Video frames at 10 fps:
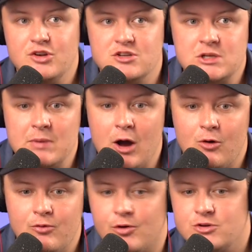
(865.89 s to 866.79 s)
just
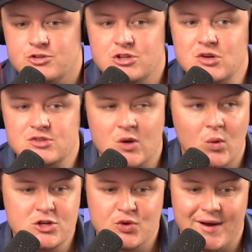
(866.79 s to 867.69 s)
about first choosing
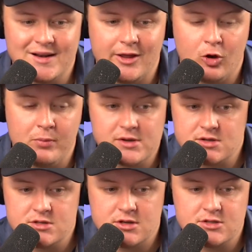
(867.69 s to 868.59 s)
what your ideal
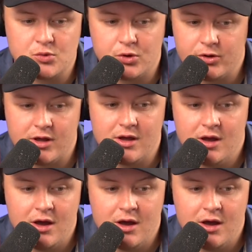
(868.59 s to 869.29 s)
business is and really